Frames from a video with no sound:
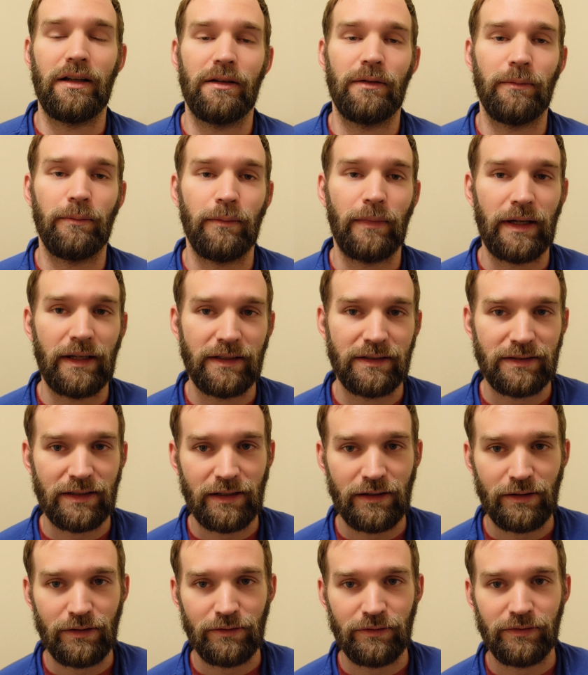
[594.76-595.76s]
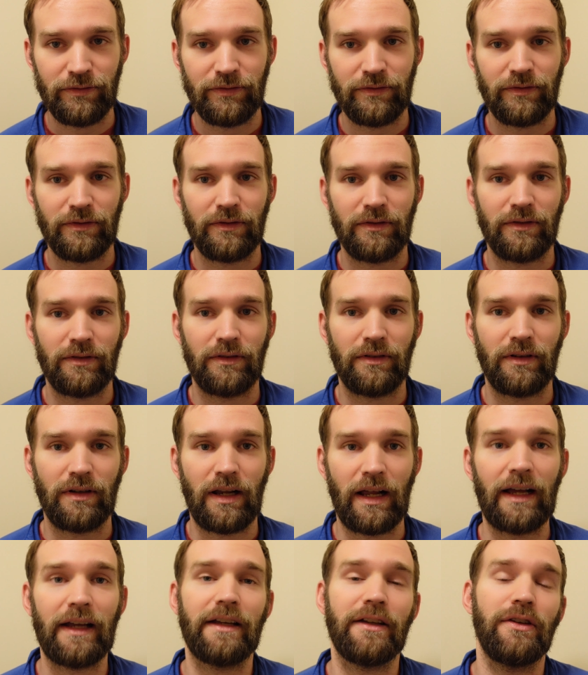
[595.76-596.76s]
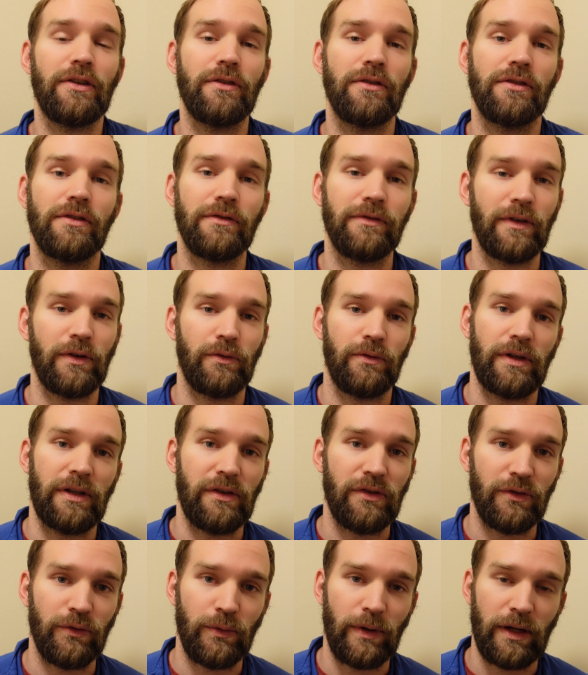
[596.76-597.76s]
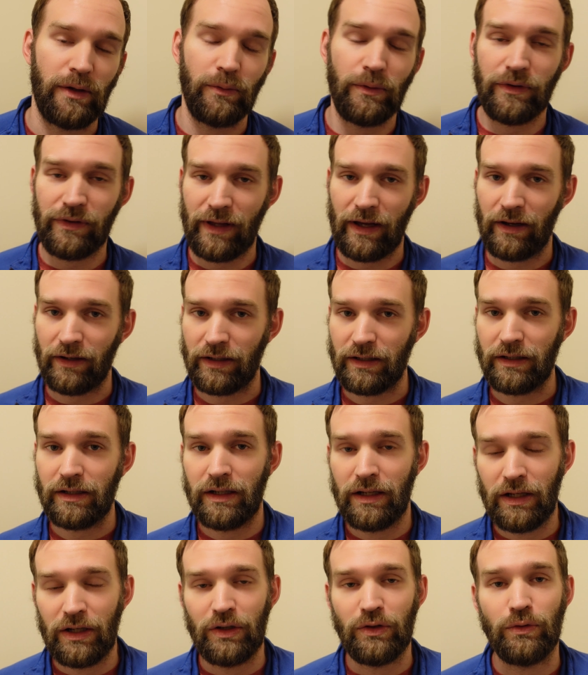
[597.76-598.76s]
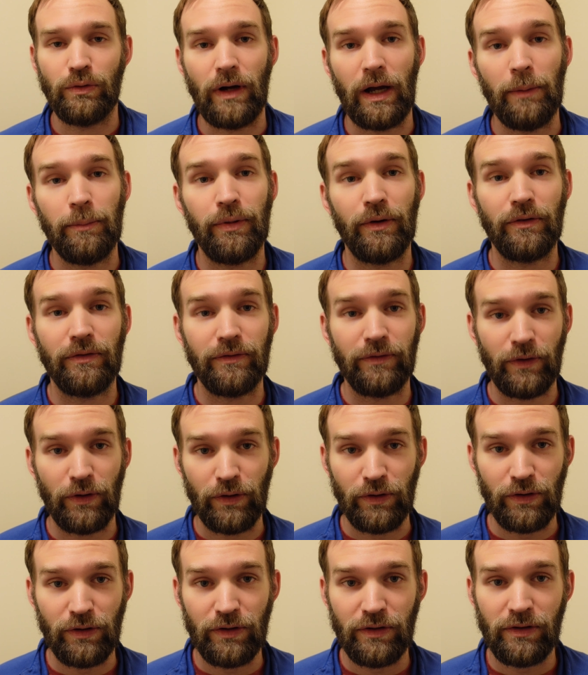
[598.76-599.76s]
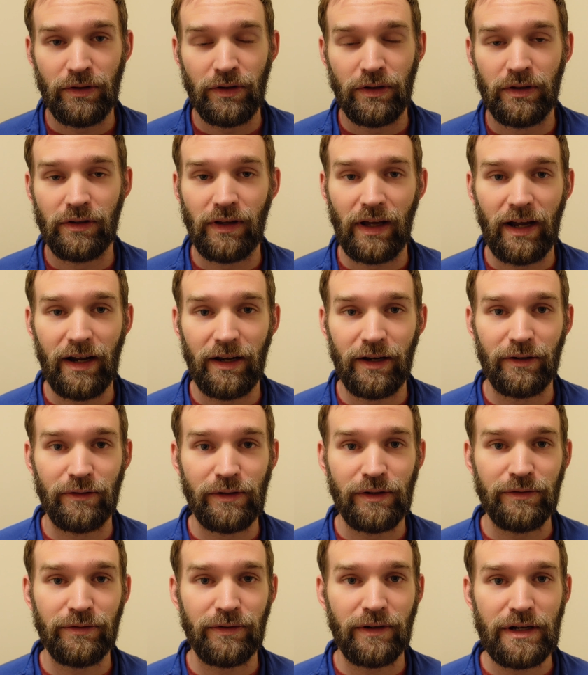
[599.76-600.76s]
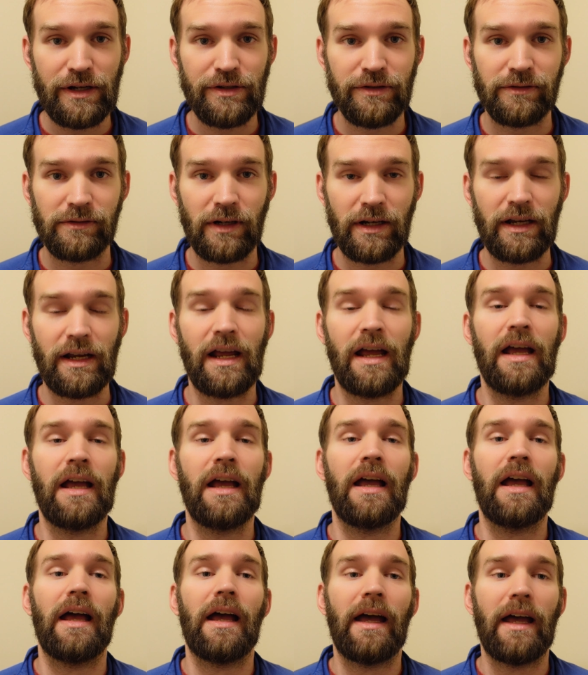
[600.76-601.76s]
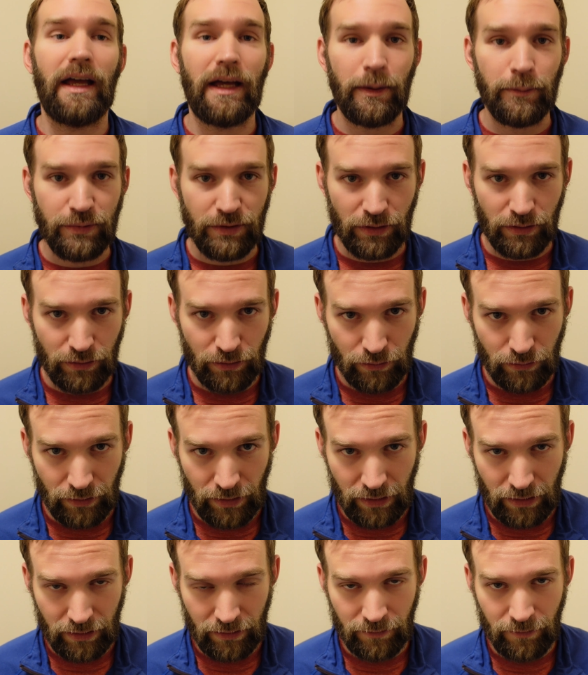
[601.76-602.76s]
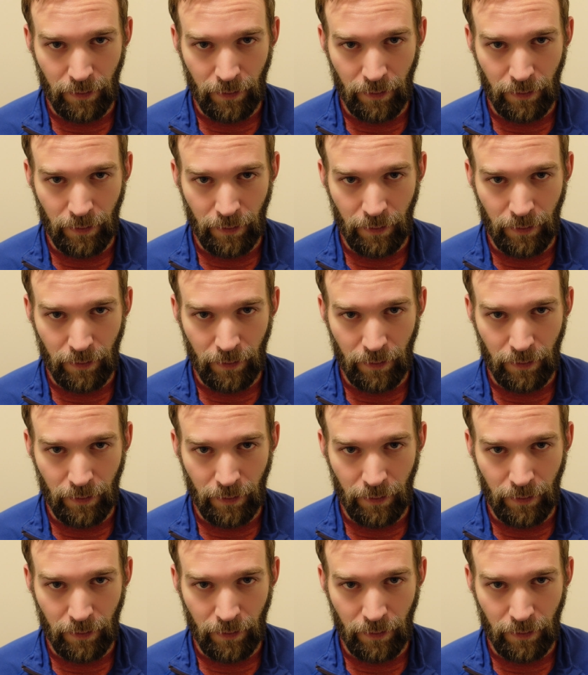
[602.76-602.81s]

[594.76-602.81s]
Myself, I can use a phone either way without it. Do I prefer the higher refresh rate? Absolutely.